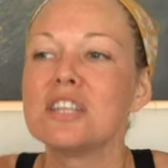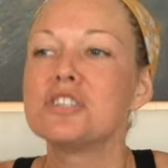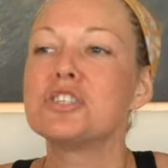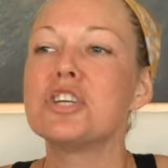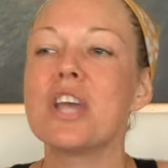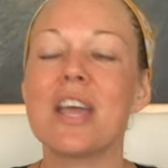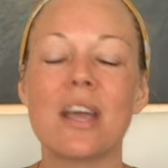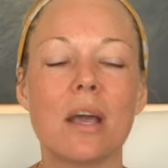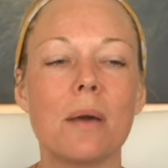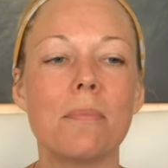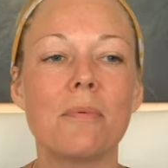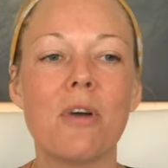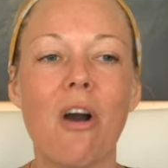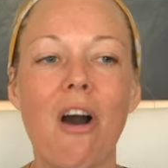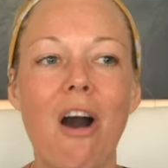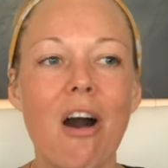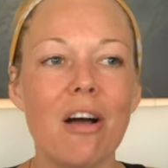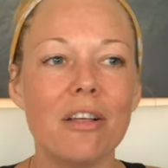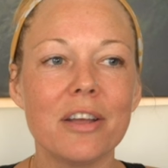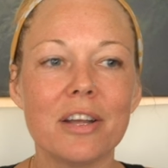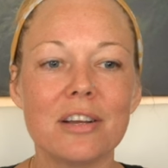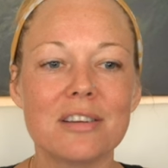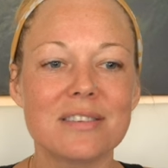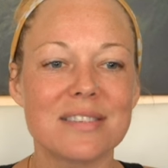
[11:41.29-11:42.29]
Jacob
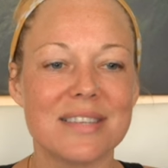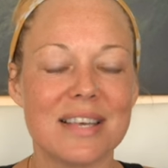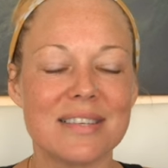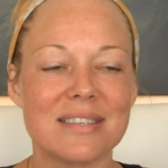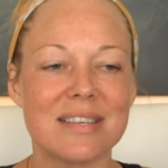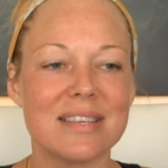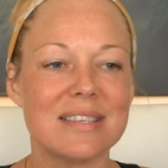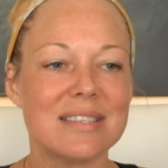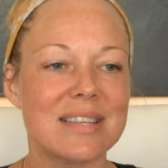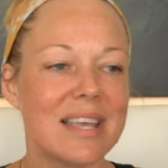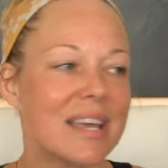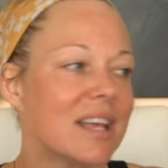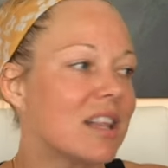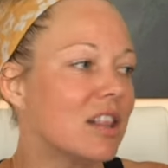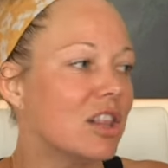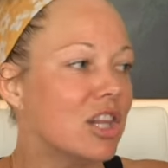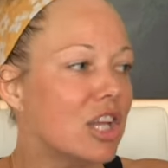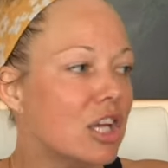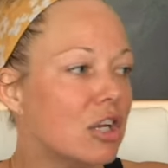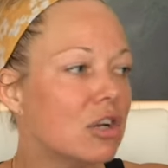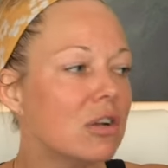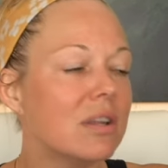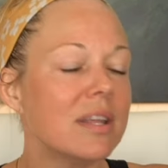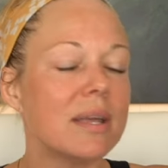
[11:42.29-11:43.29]
Collier says, he's like,
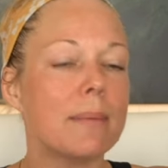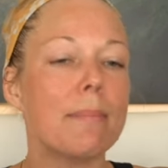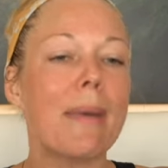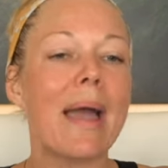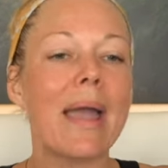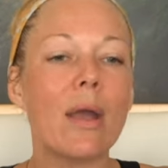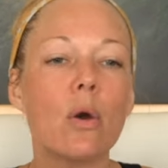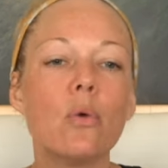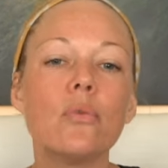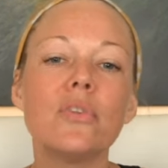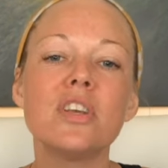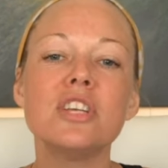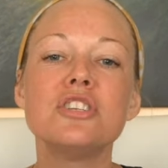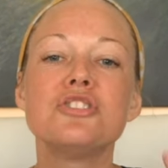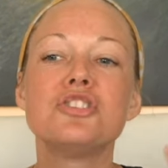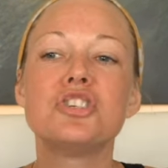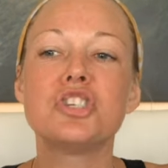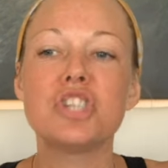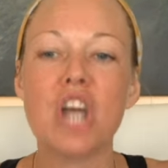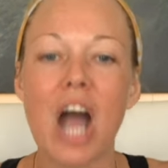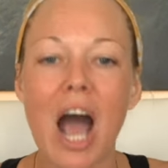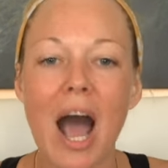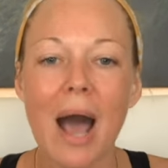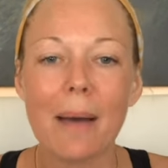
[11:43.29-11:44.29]
literally, my only
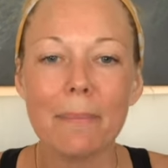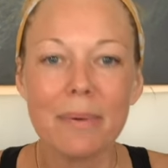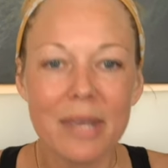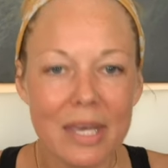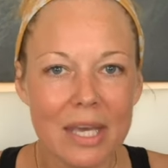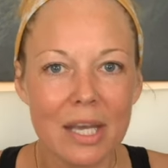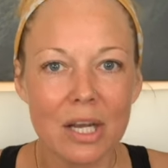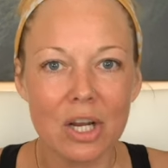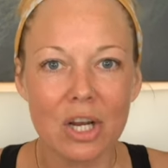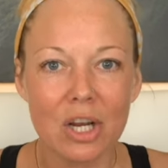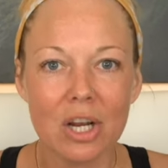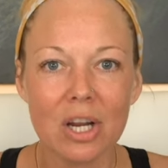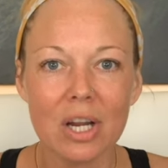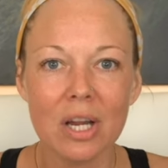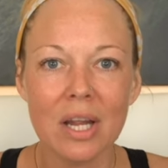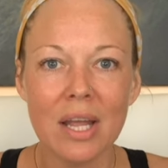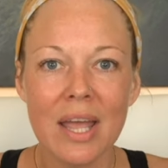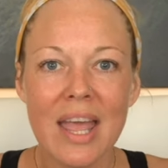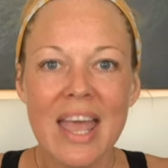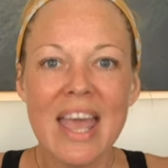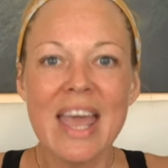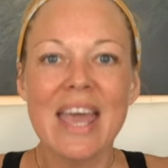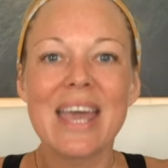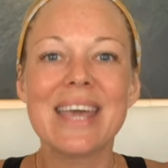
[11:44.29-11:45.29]
job here
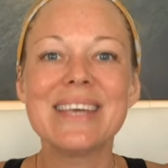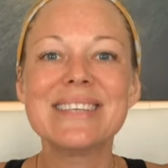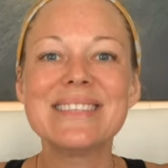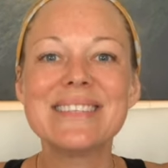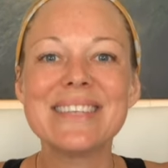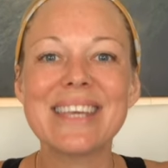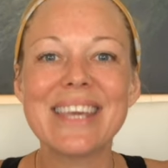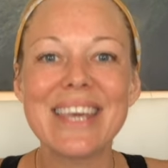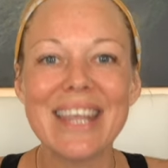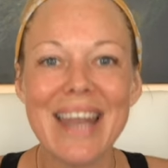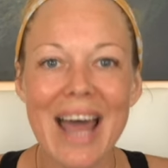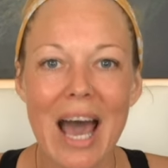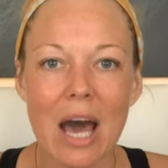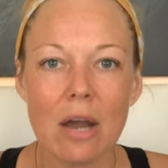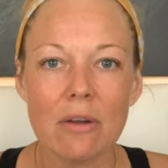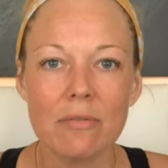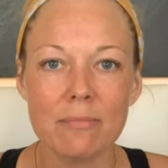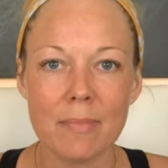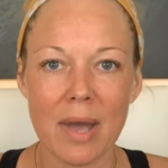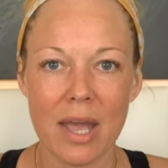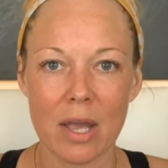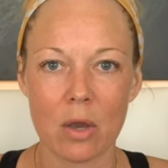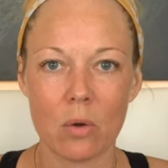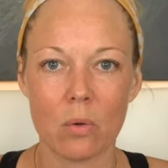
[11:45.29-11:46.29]
is to get out of
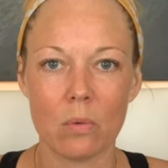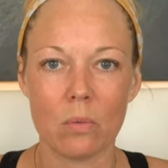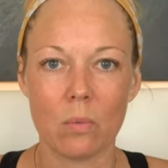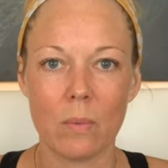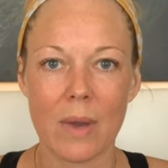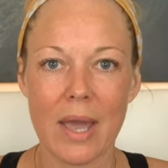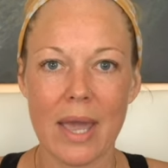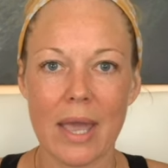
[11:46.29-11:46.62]
my own way,